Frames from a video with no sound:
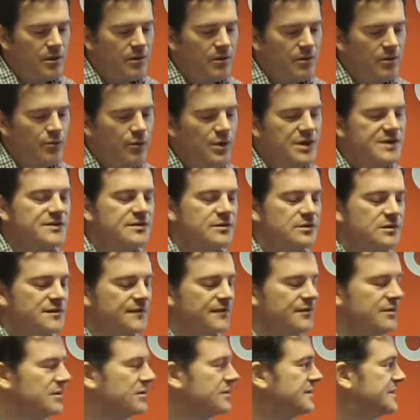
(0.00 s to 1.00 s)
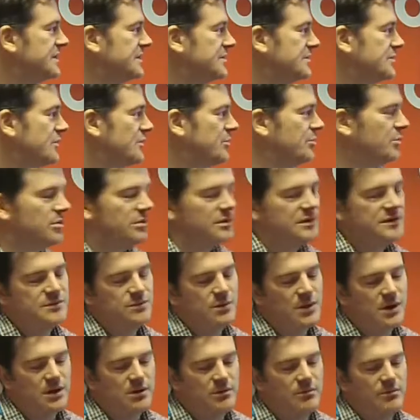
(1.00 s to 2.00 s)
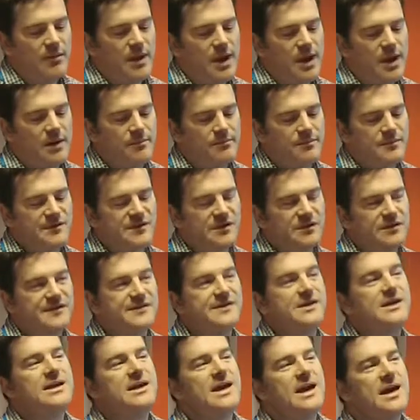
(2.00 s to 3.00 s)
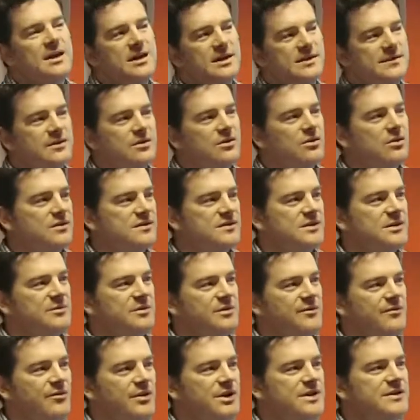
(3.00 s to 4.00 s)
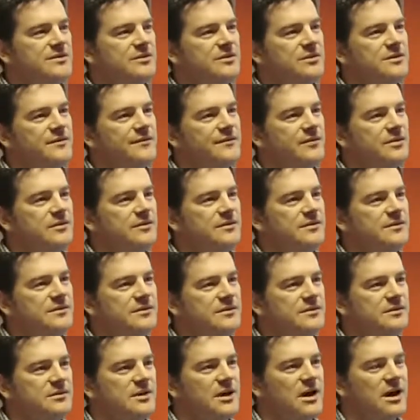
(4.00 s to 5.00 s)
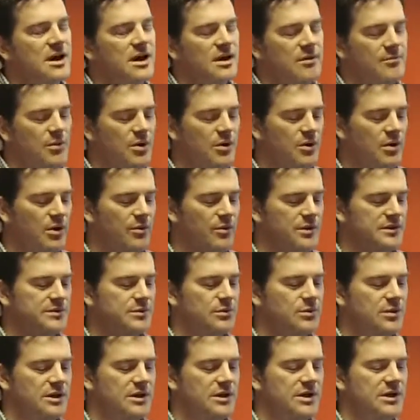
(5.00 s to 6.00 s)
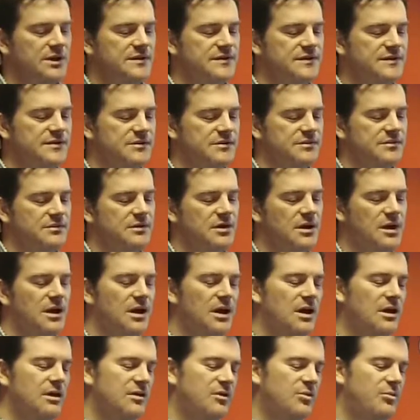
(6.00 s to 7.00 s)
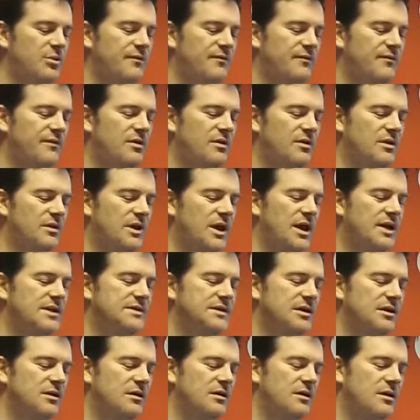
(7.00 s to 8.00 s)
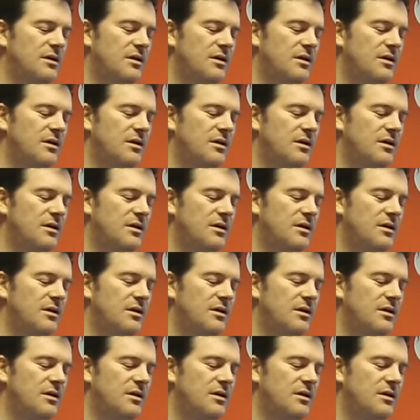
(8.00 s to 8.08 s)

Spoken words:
Resource views in Drupal as well. So CKAN has a concept of resource views. I'll go into what it is a little bit further later.